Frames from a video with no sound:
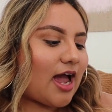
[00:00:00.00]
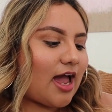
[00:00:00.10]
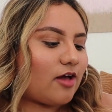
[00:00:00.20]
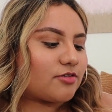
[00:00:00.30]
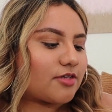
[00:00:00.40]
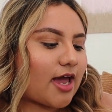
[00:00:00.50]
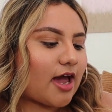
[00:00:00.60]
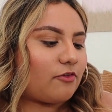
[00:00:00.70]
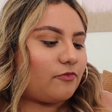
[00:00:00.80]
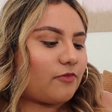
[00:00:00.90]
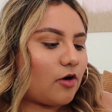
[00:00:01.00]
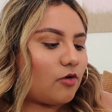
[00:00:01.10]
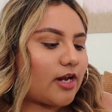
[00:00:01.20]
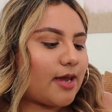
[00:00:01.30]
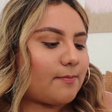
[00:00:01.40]
I also have
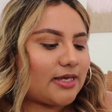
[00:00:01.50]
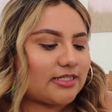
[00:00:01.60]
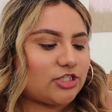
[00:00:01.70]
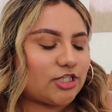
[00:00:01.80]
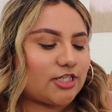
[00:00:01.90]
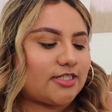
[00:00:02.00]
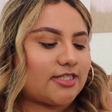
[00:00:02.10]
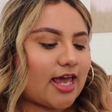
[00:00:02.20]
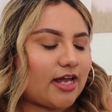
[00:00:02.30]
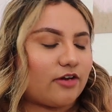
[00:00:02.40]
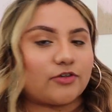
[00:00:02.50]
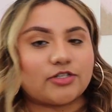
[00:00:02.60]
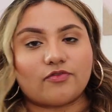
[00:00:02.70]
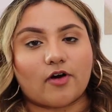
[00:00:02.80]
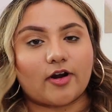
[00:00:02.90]
phone, messages, and for
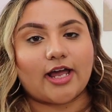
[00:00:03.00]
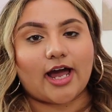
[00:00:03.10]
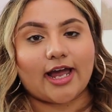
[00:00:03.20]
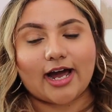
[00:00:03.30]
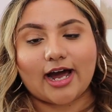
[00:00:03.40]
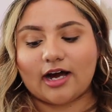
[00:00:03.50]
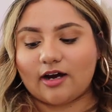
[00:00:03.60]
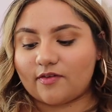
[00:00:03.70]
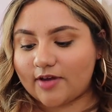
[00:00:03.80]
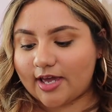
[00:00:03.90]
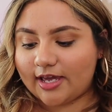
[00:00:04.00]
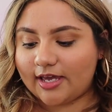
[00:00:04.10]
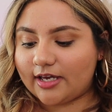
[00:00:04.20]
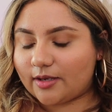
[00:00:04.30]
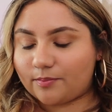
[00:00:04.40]
Safari, I have
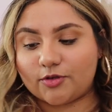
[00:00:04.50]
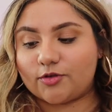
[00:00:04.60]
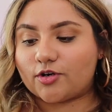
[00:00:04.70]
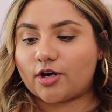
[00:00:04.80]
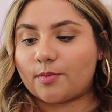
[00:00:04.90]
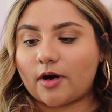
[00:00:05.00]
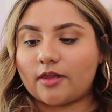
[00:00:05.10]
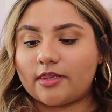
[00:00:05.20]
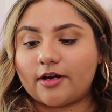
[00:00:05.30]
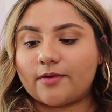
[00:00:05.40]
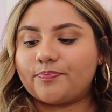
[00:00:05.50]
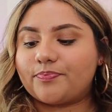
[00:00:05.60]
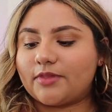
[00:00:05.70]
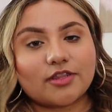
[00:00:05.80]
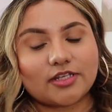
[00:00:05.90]
a computer up on there.
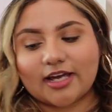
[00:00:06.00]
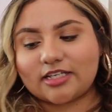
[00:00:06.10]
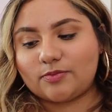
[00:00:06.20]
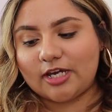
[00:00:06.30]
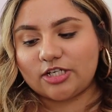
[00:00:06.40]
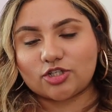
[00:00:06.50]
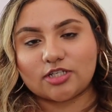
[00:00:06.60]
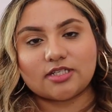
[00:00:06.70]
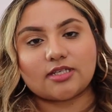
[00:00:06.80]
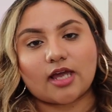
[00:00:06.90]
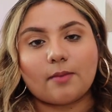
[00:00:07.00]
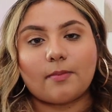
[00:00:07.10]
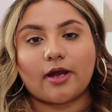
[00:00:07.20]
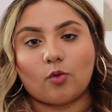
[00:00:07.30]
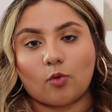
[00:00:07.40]
For the next page, this is like
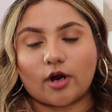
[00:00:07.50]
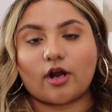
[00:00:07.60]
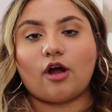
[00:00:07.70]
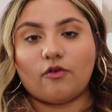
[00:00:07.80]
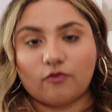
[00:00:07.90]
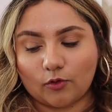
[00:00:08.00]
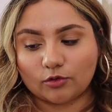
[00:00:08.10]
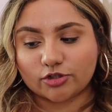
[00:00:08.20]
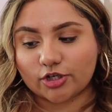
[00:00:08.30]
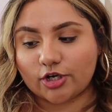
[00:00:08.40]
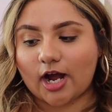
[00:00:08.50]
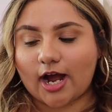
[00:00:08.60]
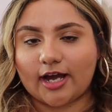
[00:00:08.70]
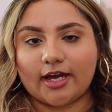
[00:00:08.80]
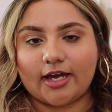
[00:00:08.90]
my work folder.
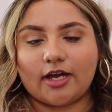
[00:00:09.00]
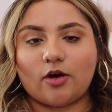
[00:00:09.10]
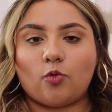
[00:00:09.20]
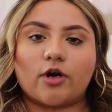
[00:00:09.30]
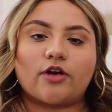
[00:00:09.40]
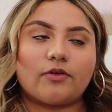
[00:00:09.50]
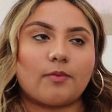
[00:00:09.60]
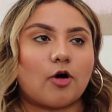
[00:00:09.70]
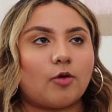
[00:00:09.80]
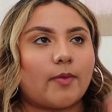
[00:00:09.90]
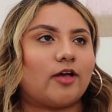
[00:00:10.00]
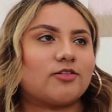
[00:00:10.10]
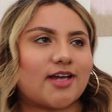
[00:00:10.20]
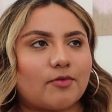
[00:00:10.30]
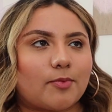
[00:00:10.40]
I work from home. I
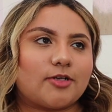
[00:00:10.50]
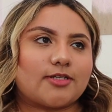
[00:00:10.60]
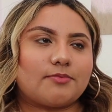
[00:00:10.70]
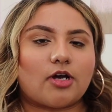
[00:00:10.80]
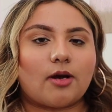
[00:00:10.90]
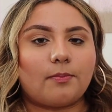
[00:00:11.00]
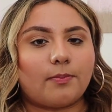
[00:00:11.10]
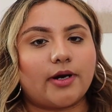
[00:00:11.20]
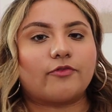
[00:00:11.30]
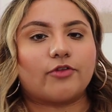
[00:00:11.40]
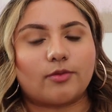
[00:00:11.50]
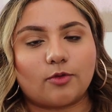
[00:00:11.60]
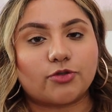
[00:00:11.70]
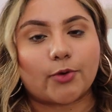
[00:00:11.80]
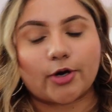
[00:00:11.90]
also have a part-time job, but for the
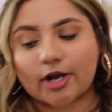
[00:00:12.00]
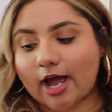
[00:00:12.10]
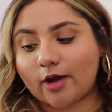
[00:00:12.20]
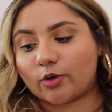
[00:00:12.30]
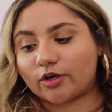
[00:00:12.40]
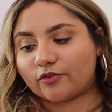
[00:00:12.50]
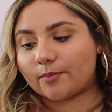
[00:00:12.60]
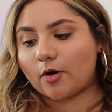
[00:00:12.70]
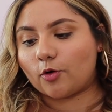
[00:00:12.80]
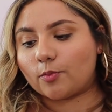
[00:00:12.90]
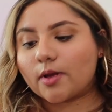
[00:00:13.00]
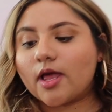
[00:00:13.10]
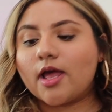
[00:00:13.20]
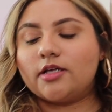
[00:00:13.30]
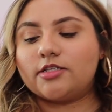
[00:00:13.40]
most part, I work from home.
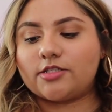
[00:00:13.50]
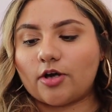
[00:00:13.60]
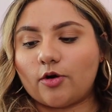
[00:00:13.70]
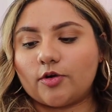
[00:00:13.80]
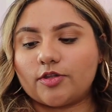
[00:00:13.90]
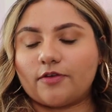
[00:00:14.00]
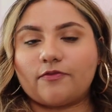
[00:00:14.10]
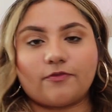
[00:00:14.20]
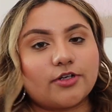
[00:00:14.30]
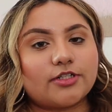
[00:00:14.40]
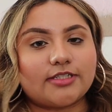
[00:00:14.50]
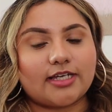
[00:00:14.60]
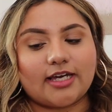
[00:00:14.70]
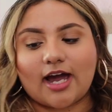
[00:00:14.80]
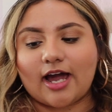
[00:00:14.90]
So the first
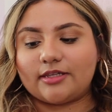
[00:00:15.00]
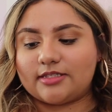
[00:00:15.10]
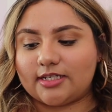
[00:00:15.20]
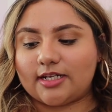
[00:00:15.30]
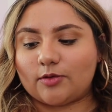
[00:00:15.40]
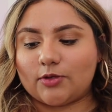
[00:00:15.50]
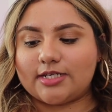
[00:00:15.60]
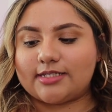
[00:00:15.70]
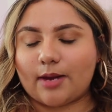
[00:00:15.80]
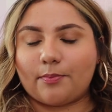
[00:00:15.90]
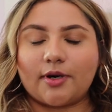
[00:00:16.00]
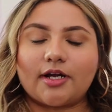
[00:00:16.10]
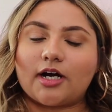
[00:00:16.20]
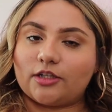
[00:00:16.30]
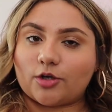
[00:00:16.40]
thing I did was I put a
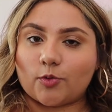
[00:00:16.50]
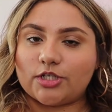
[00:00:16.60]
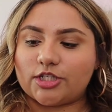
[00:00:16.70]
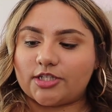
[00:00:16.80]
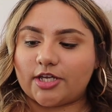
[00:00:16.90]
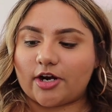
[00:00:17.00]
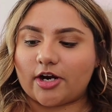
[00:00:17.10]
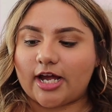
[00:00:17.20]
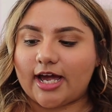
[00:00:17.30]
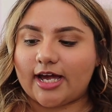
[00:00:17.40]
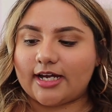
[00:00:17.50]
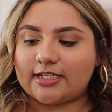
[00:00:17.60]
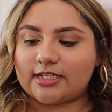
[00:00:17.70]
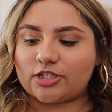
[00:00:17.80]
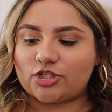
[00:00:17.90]
color widget there,
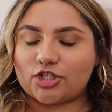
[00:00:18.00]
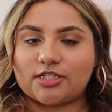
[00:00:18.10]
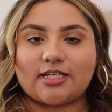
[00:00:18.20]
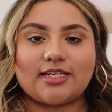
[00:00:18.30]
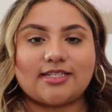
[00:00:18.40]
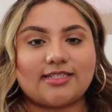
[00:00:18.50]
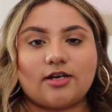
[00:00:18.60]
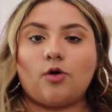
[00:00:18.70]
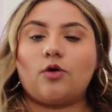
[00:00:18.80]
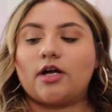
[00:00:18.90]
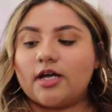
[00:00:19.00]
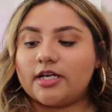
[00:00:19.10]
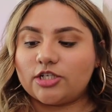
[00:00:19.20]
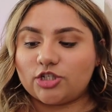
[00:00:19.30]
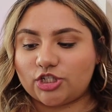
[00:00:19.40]
and it's just a silk
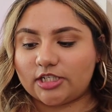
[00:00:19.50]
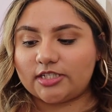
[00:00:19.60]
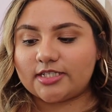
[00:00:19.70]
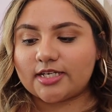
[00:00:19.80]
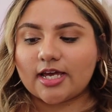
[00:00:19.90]
sheet.